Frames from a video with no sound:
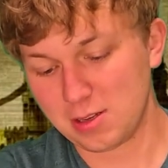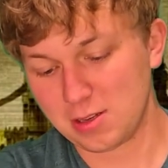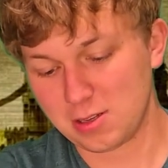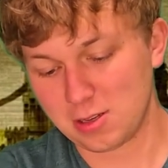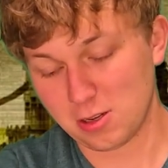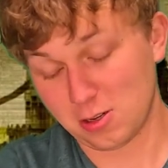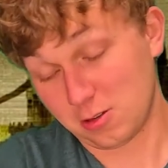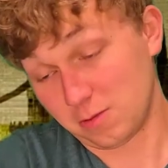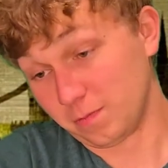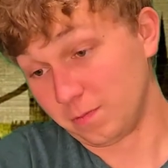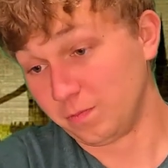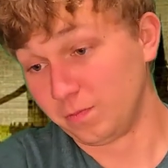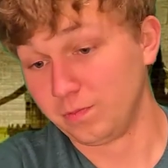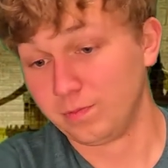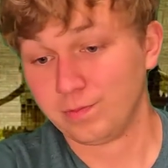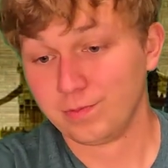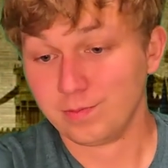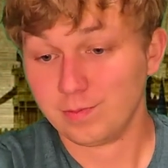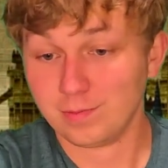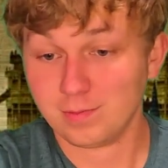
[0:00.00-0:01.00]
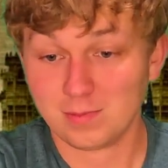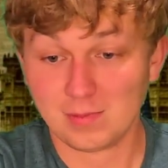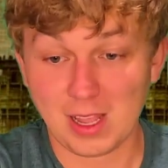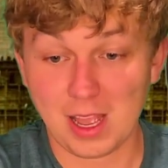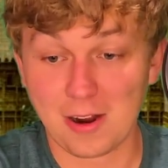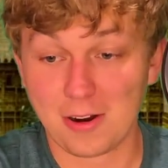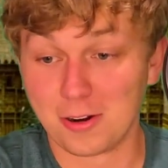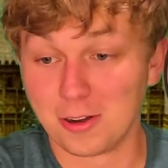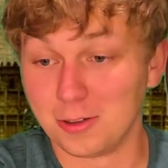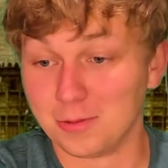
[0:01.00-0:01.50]
so
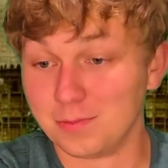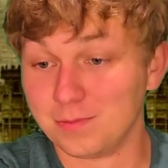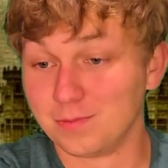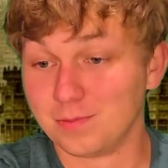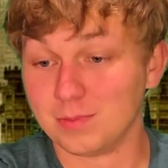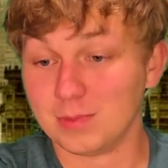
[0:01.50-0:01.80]
I don't know.